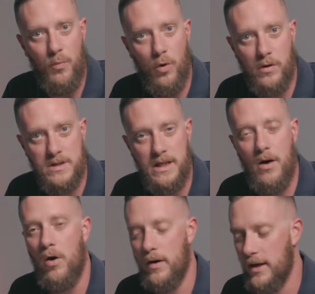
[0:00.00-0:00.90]
warranty
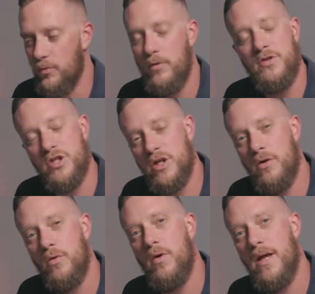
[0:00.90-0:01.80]
on a roof
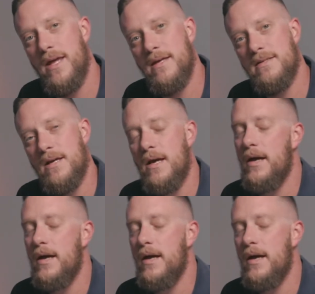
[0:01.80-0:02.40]
shingle is,